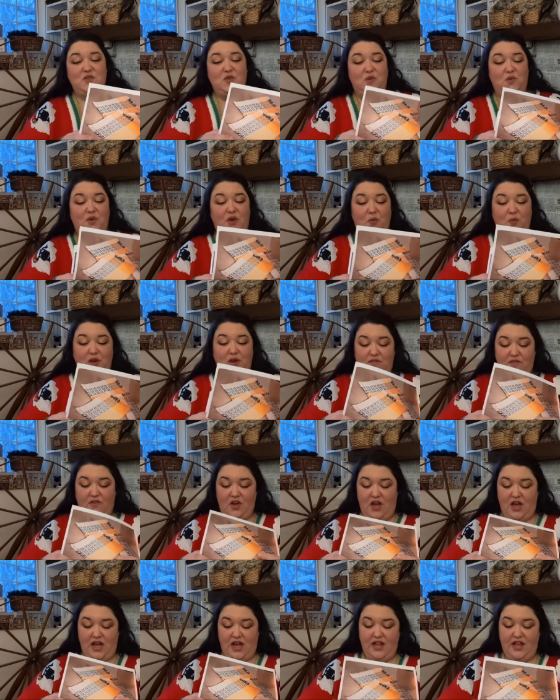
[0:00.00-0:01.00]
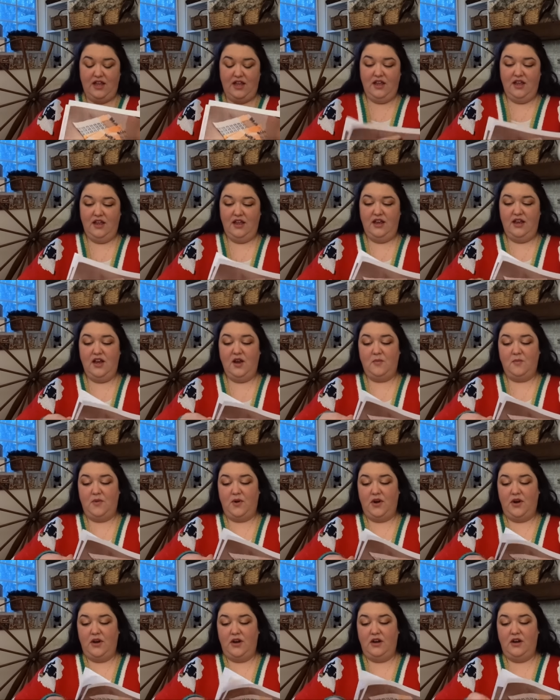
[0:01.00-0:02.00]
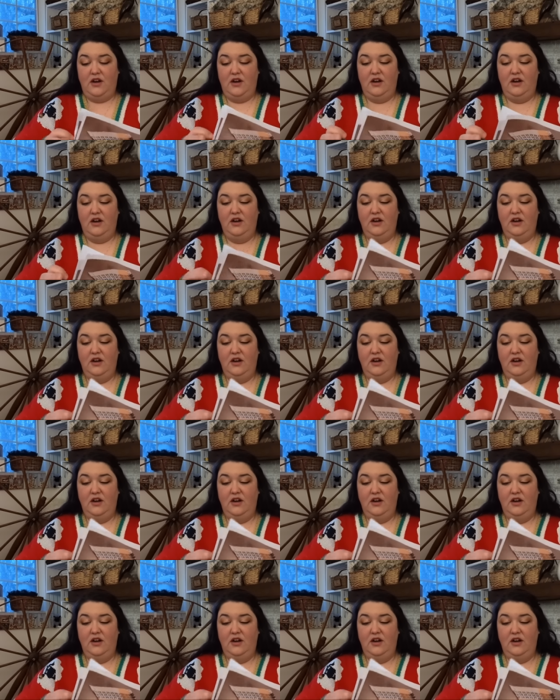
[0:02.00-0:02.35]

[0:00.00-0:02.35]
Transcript: So we've got number